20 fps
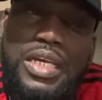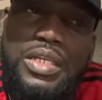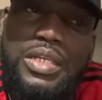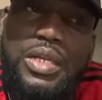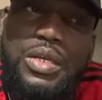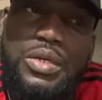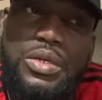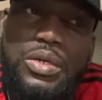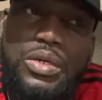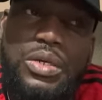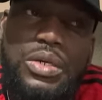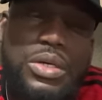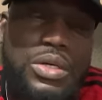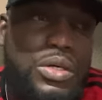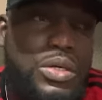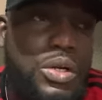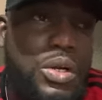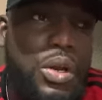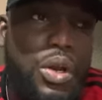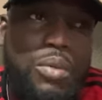a local
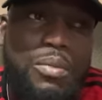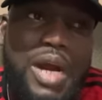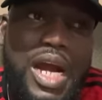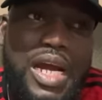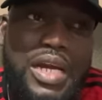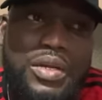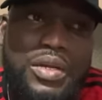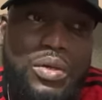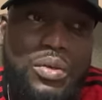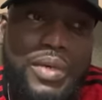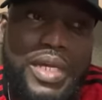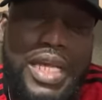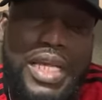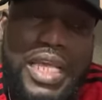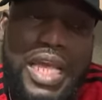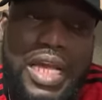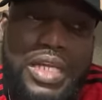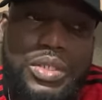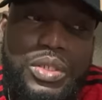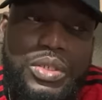club or nothing where you
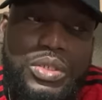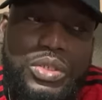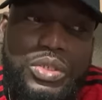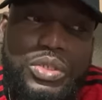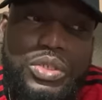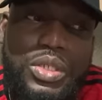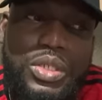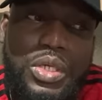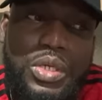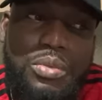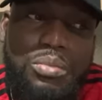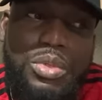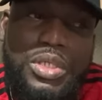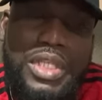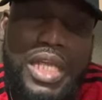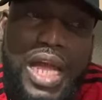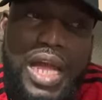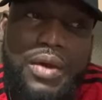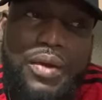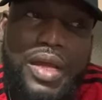can just
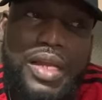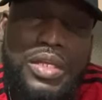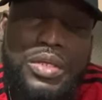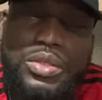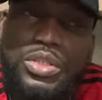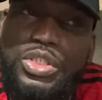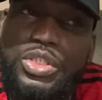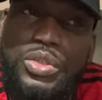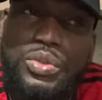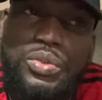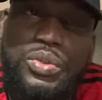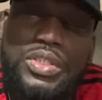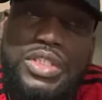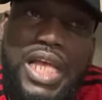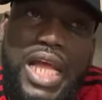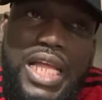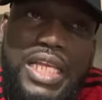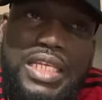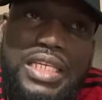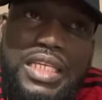put on one little shoes
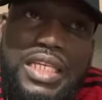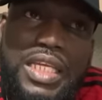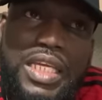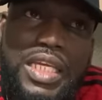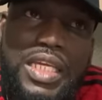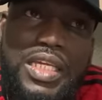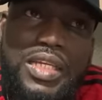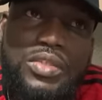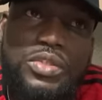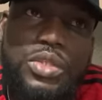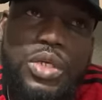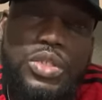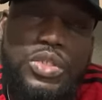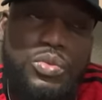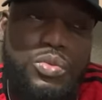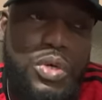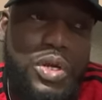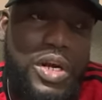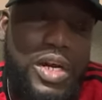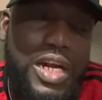and just
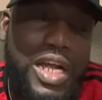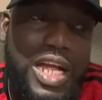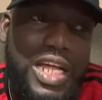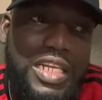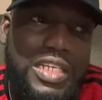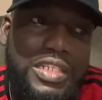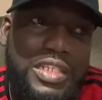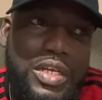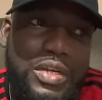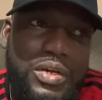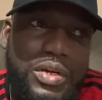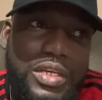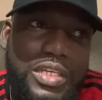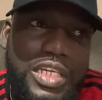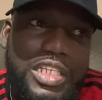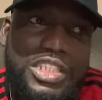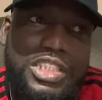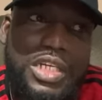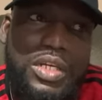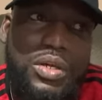work and, you know,
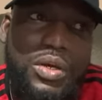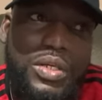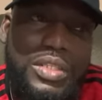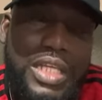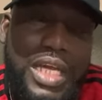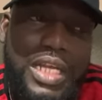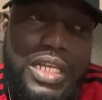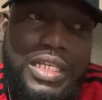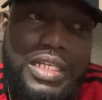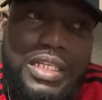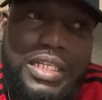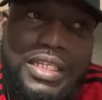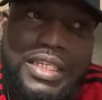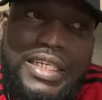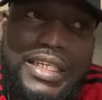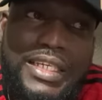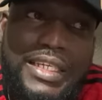you chill out and,